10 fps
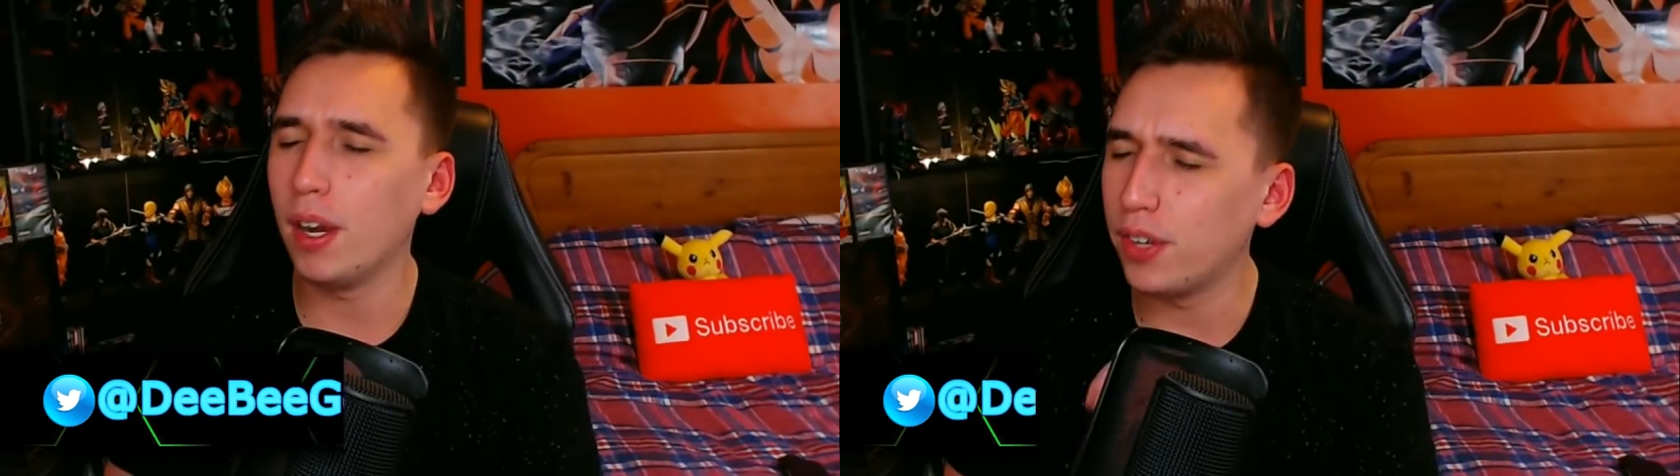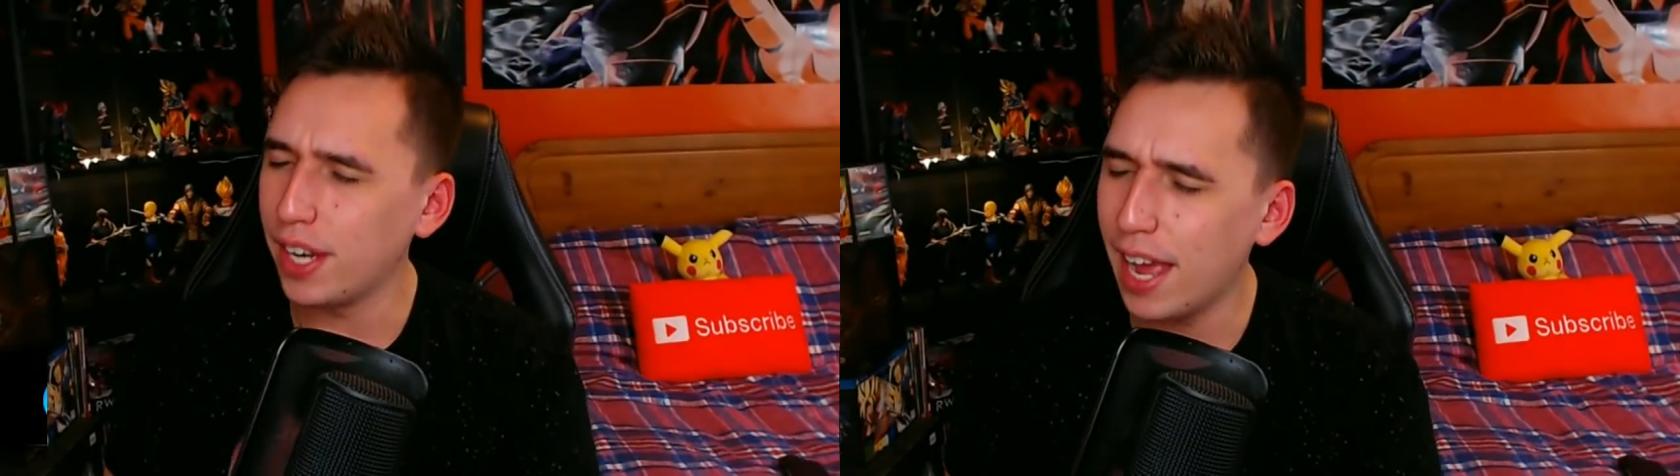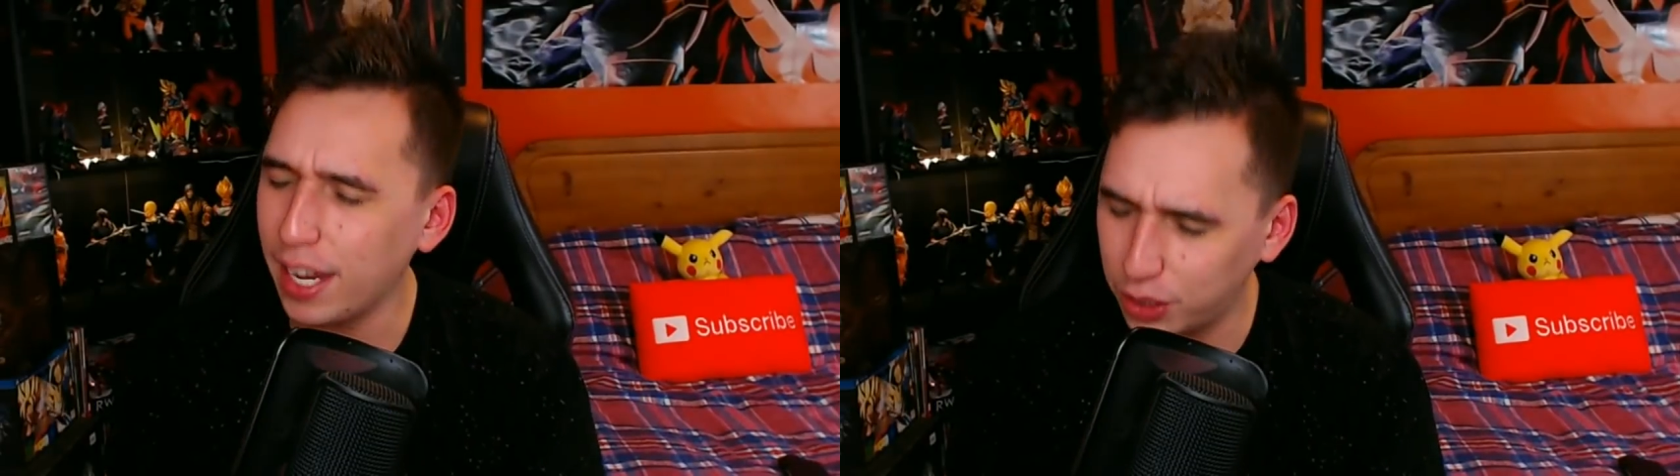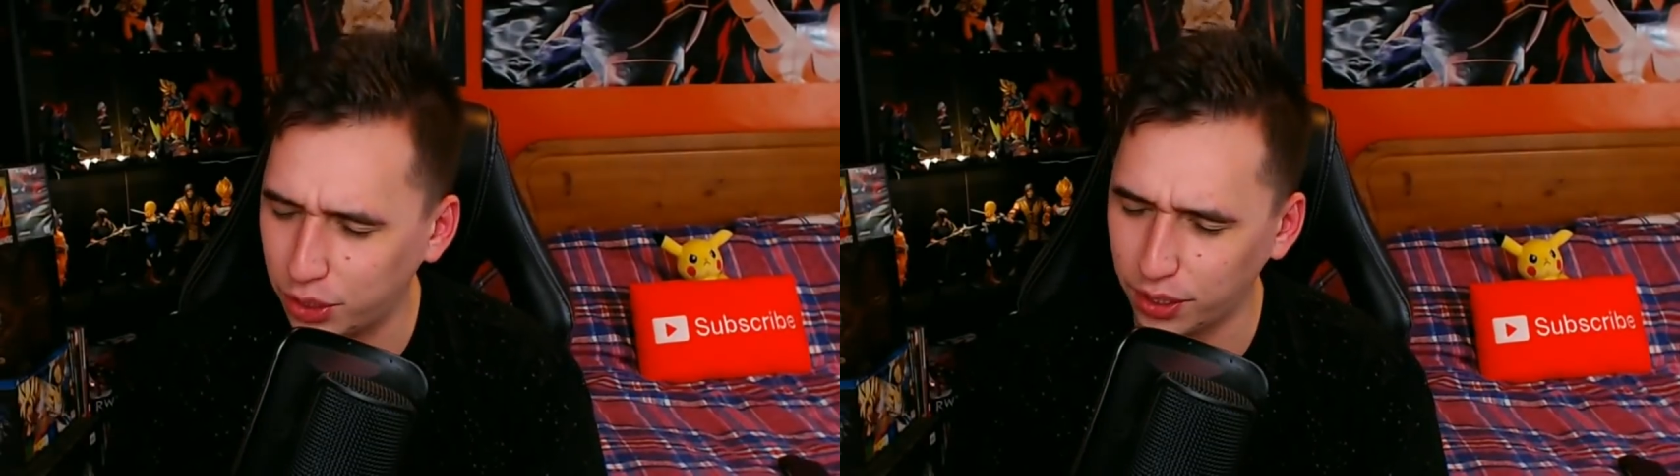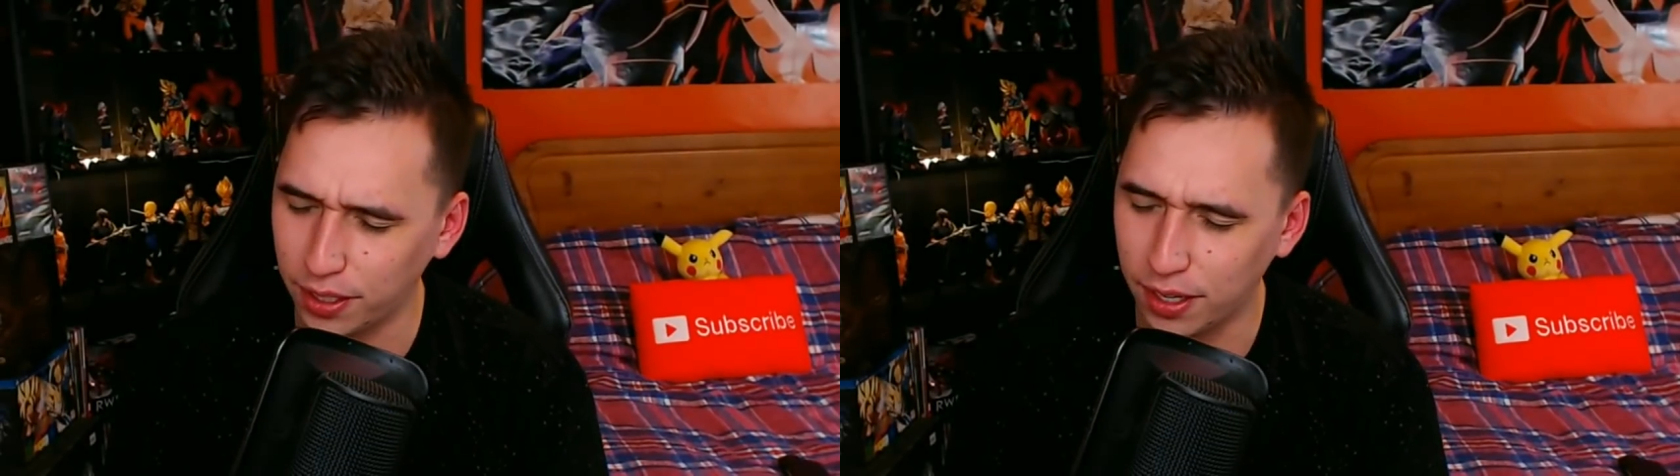my
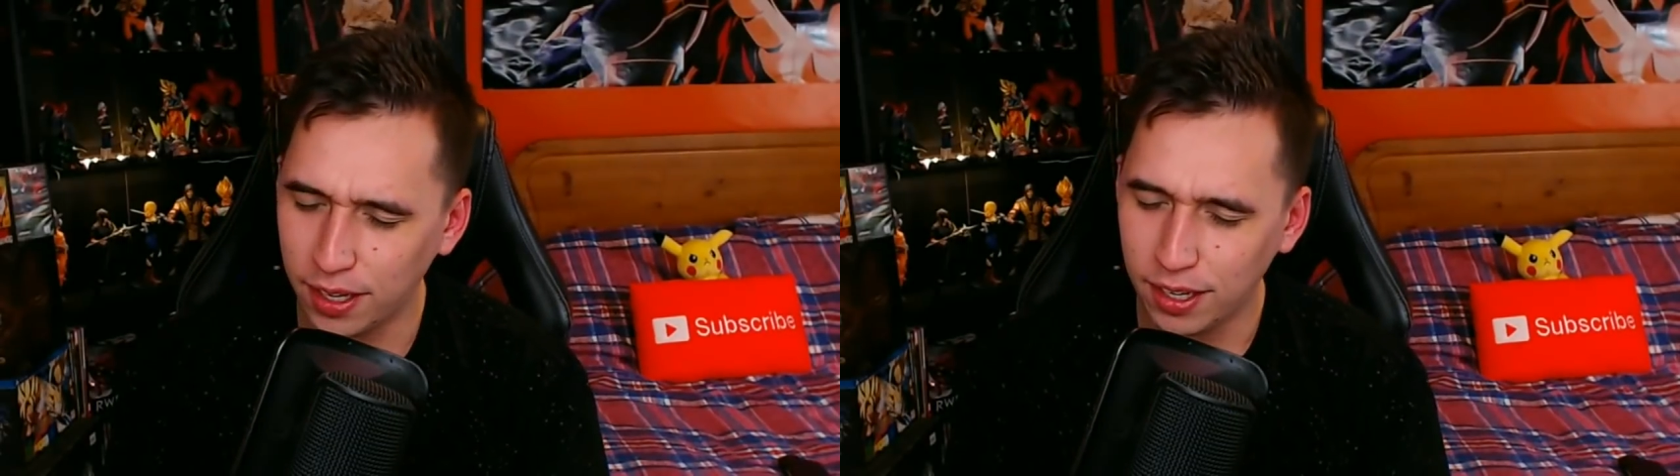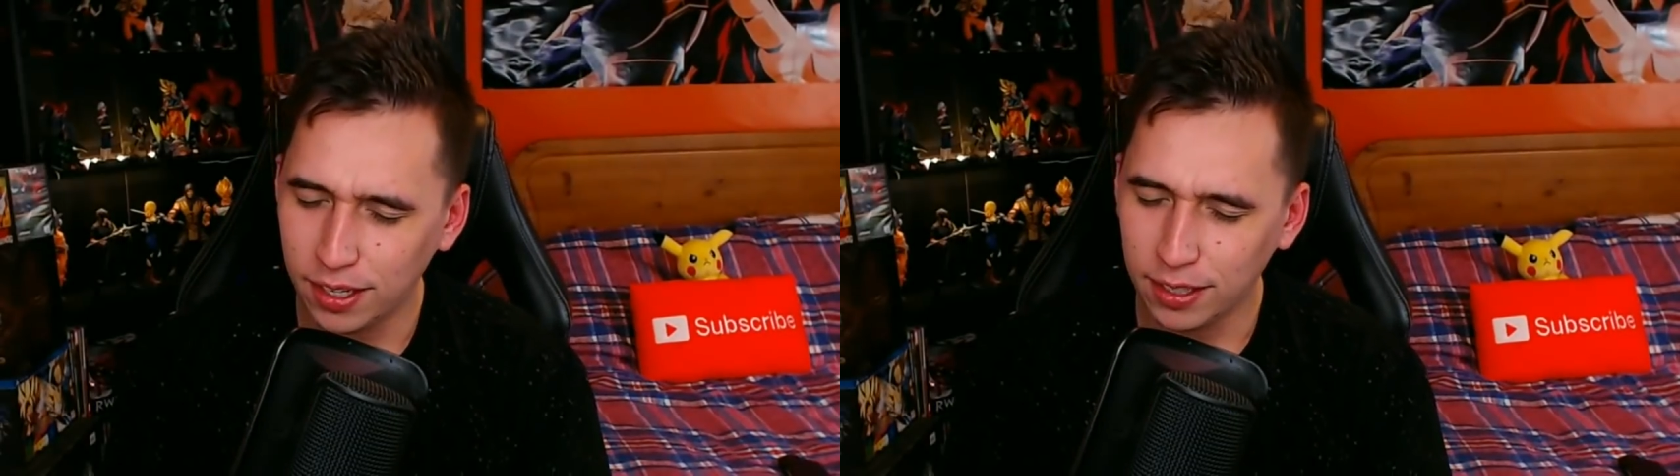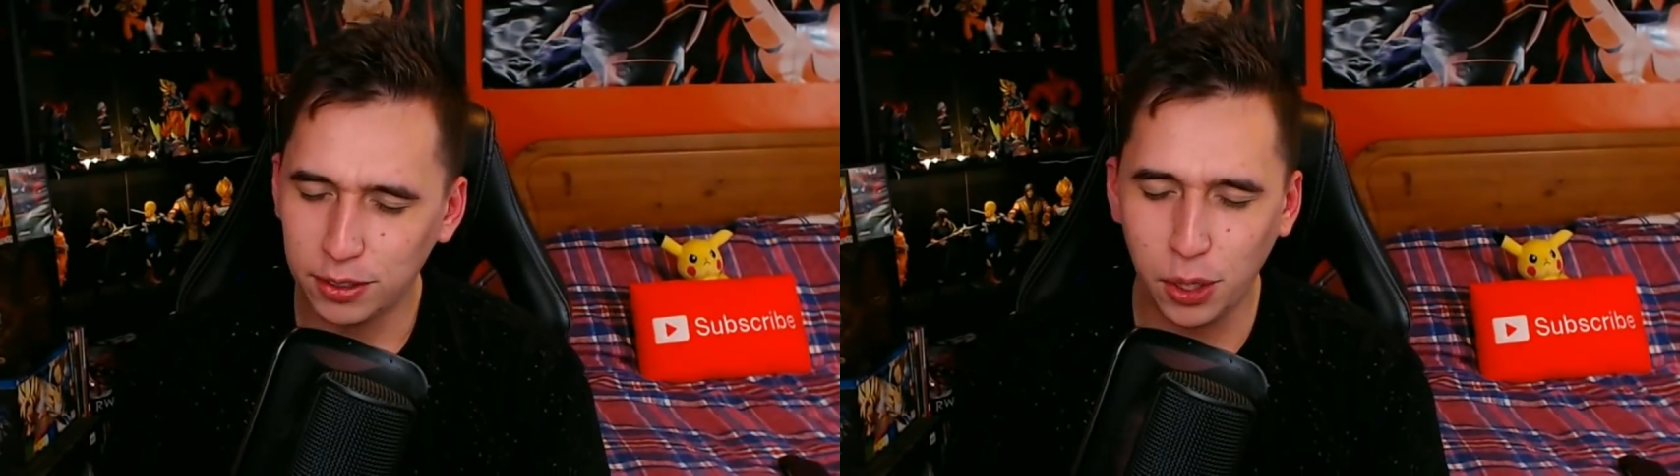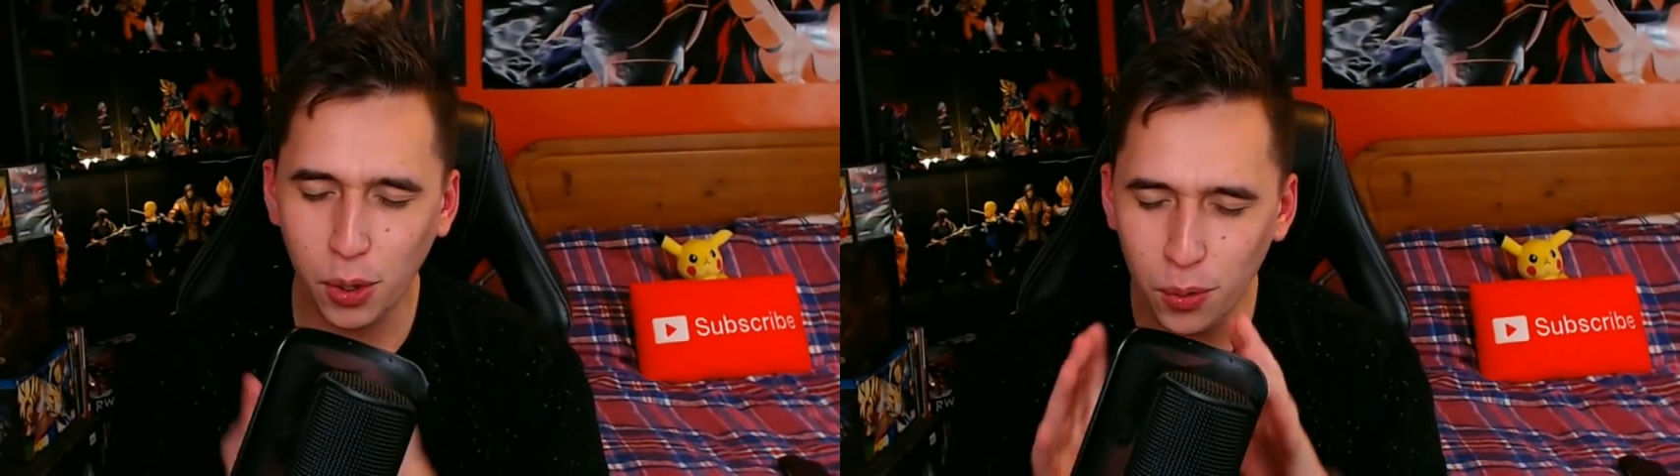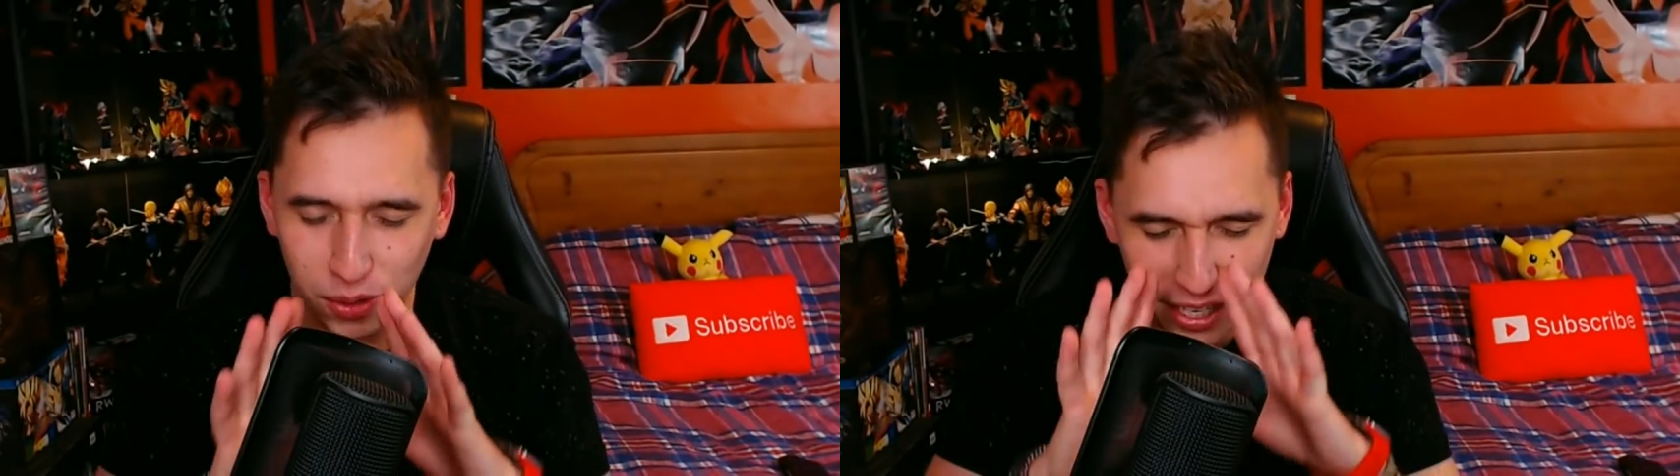reaction
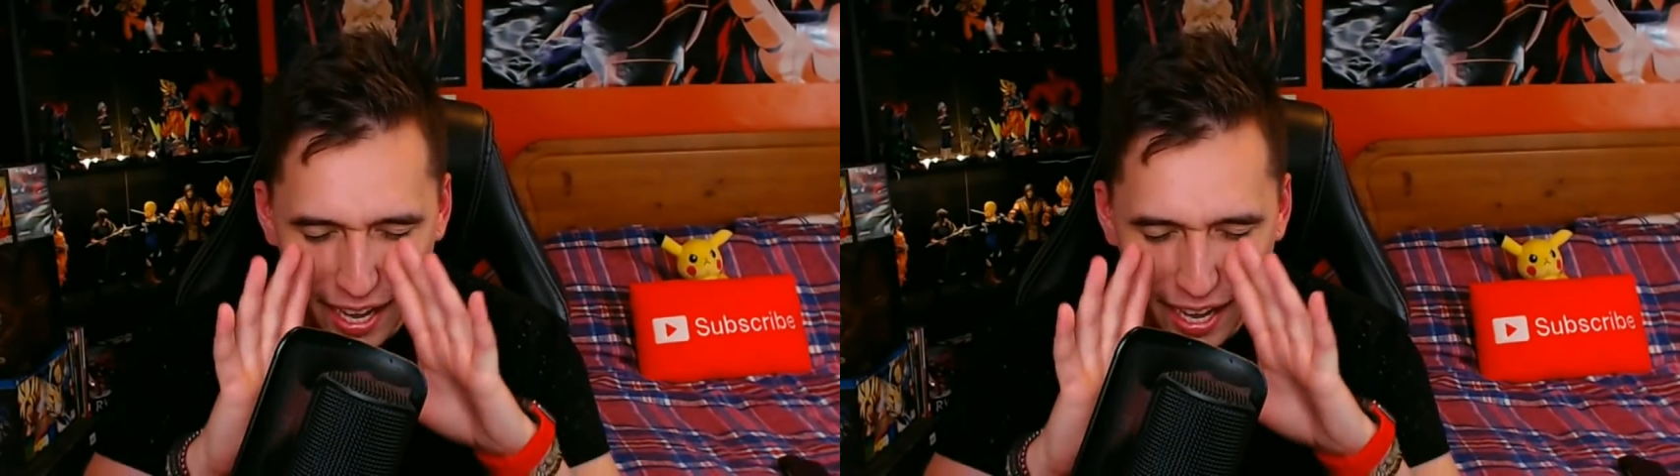to